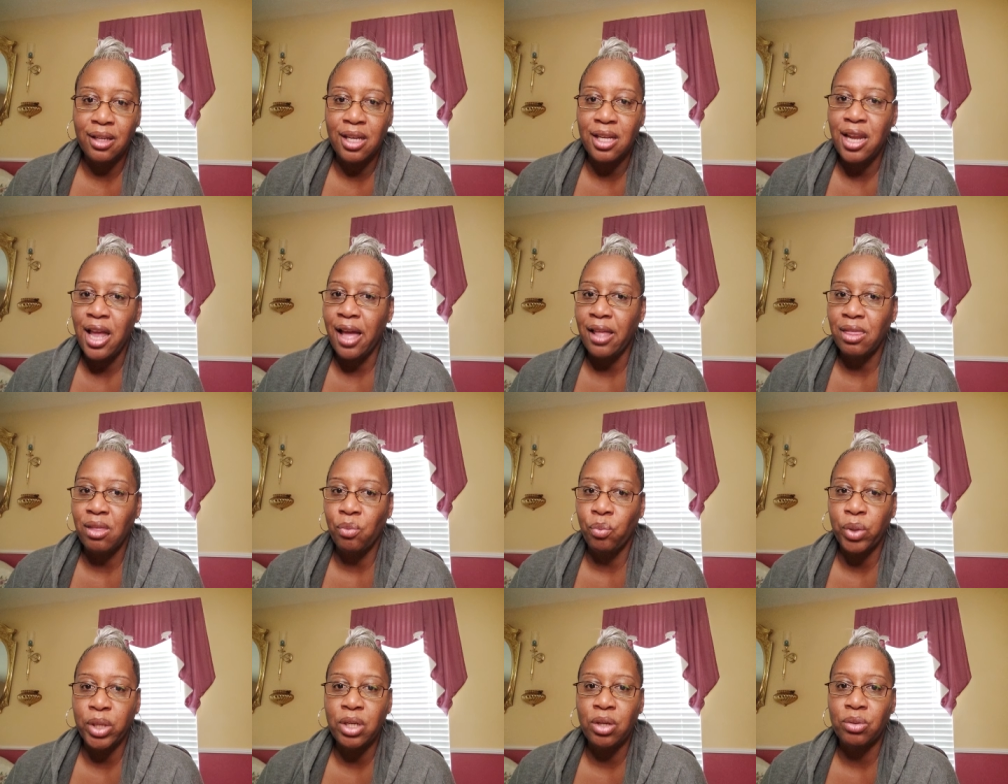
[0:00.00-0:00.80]
He'd have the
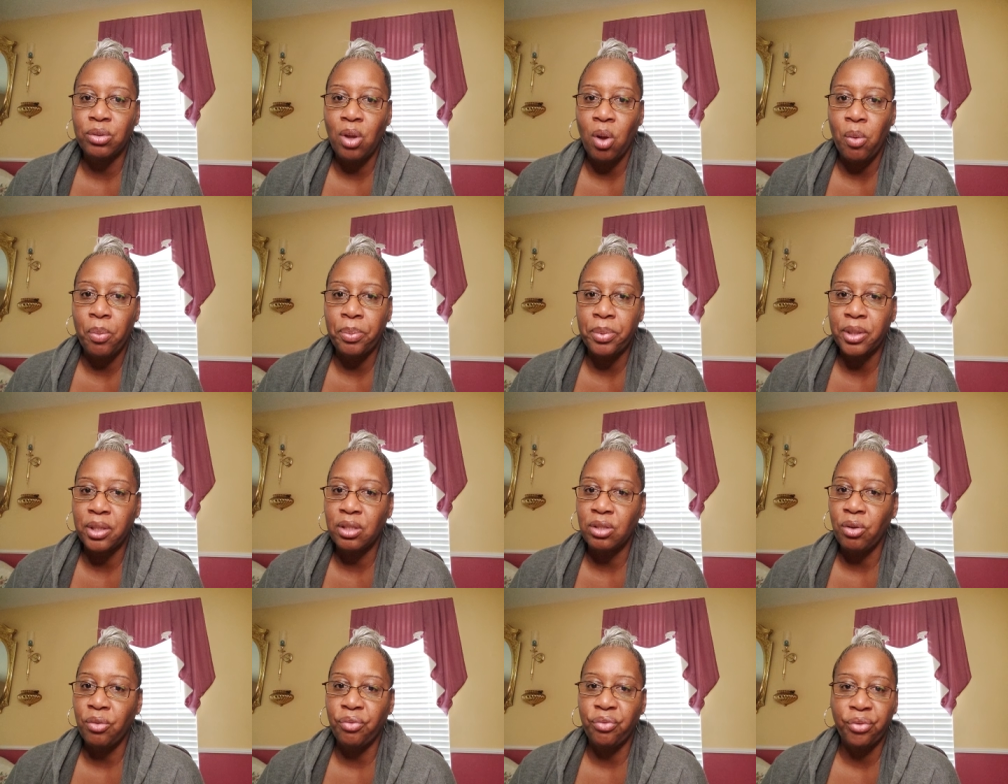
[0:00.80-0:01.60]
windows open
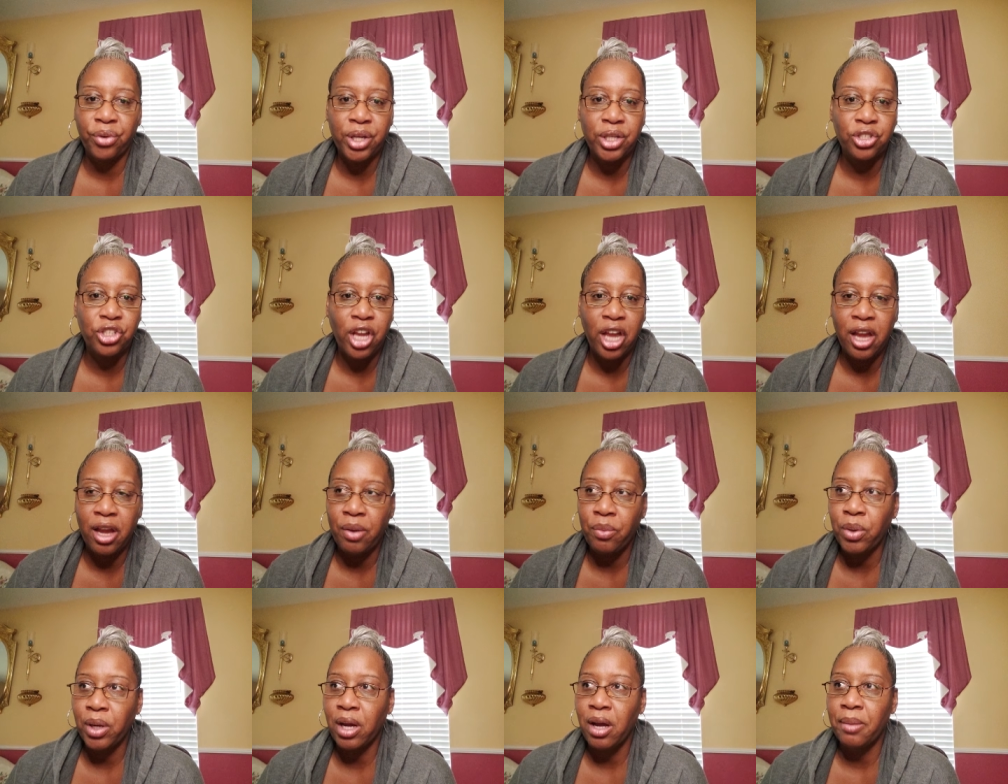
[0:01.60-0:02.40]
so fresh
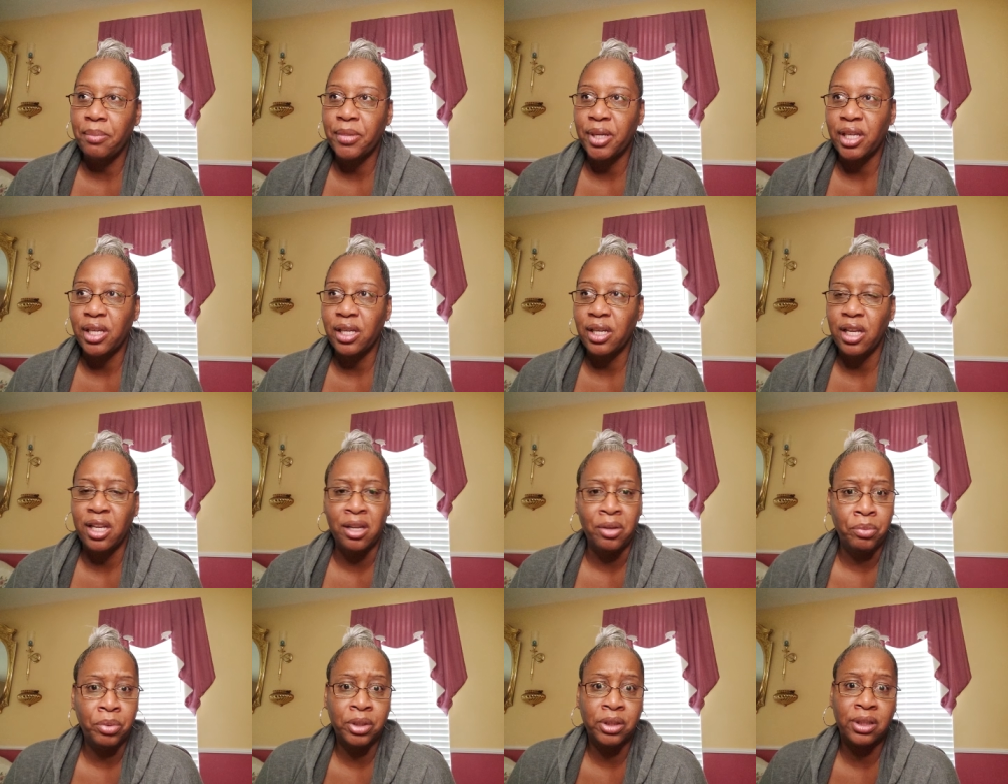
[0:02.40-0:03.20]
air would come in, and
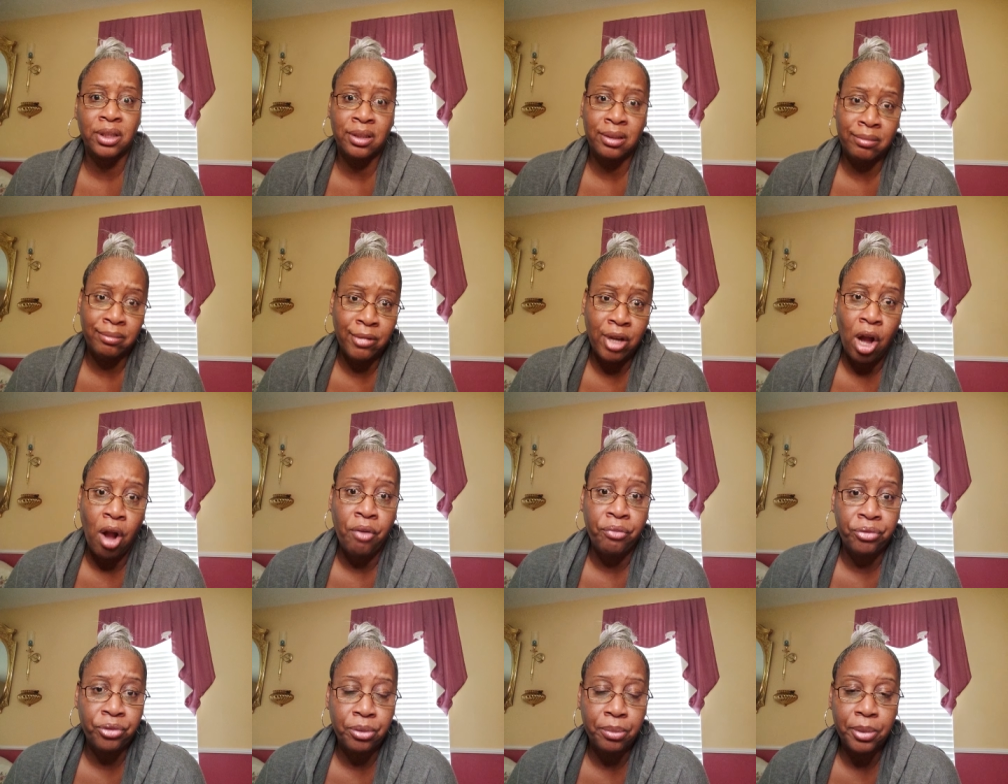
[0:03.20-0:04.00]
it was
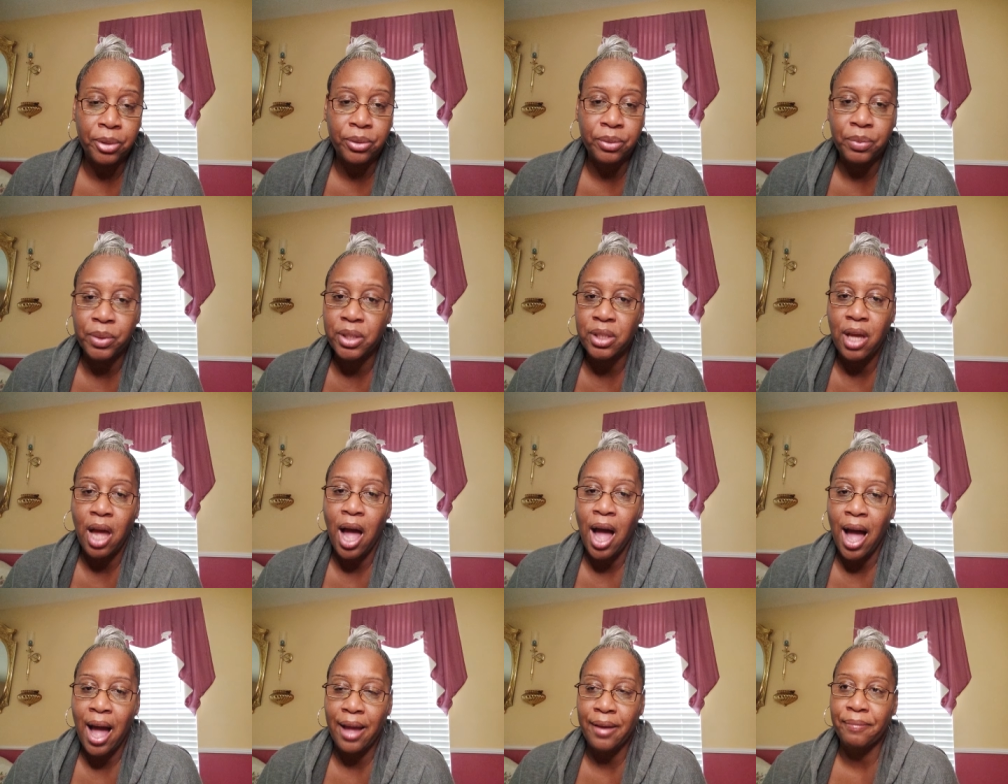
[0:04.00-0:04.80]
comfortable. It wasn't
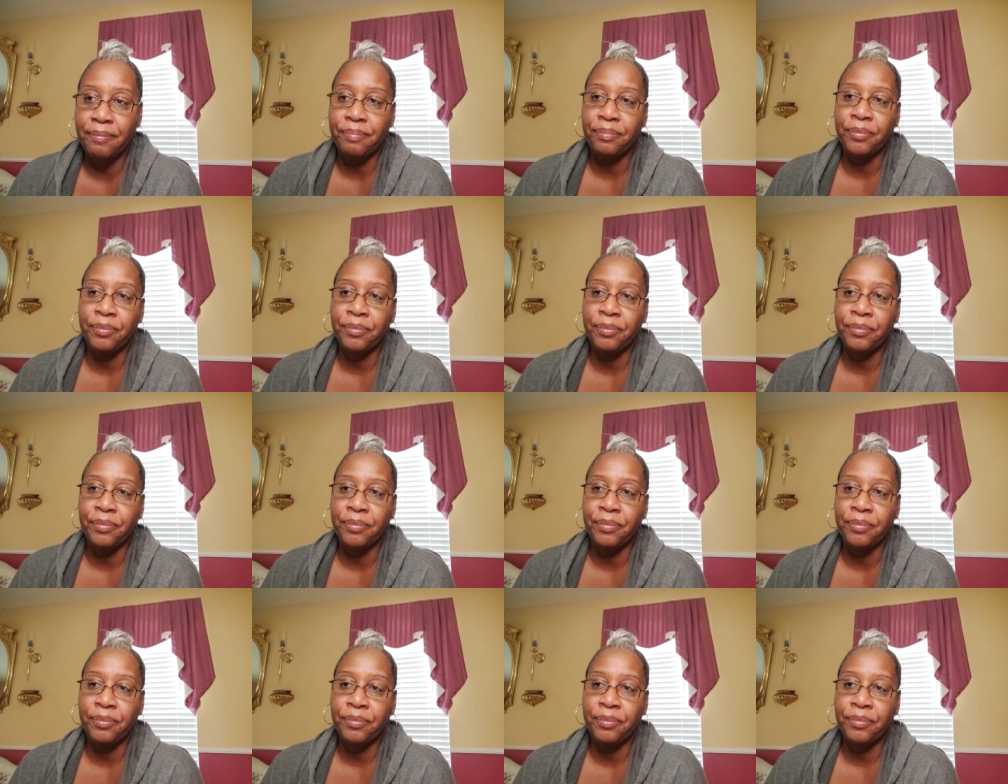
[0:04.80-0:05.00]
hot.